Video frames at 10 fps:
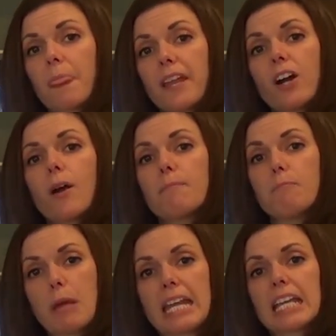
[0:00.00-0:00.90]
There are
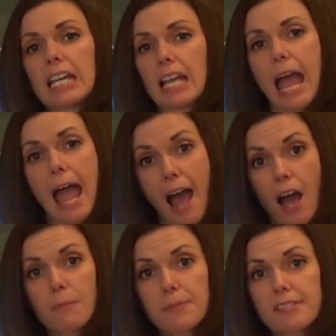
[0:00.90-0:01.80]
many
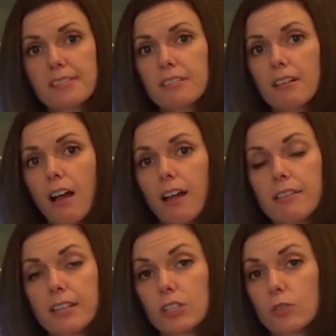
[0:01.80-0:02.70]
apps
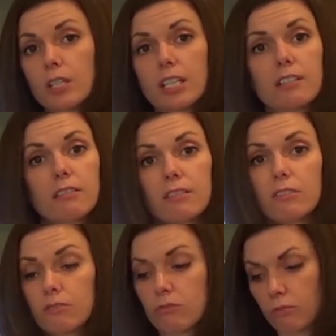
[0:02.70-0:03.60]
that you can
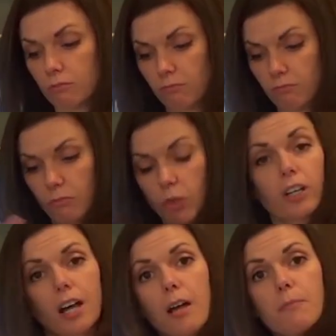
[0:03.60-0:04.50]

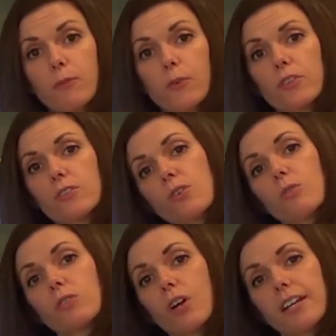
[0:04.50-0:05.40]
look up for the
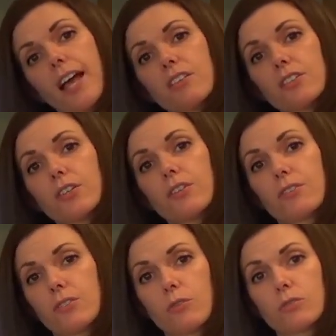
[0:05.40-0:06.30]
Solunar calendar or
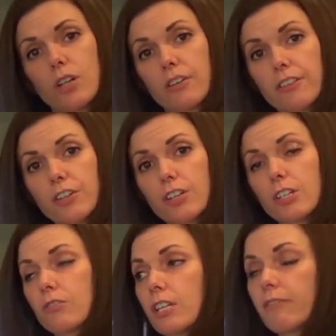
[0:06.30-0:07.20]
the Solunar theory.
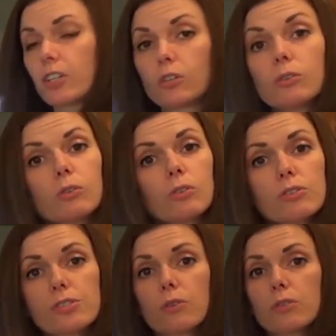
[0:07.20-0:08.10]
You can even Google
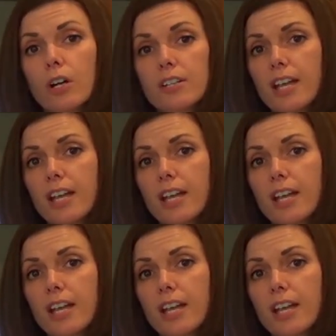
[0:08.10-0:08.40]
Solunar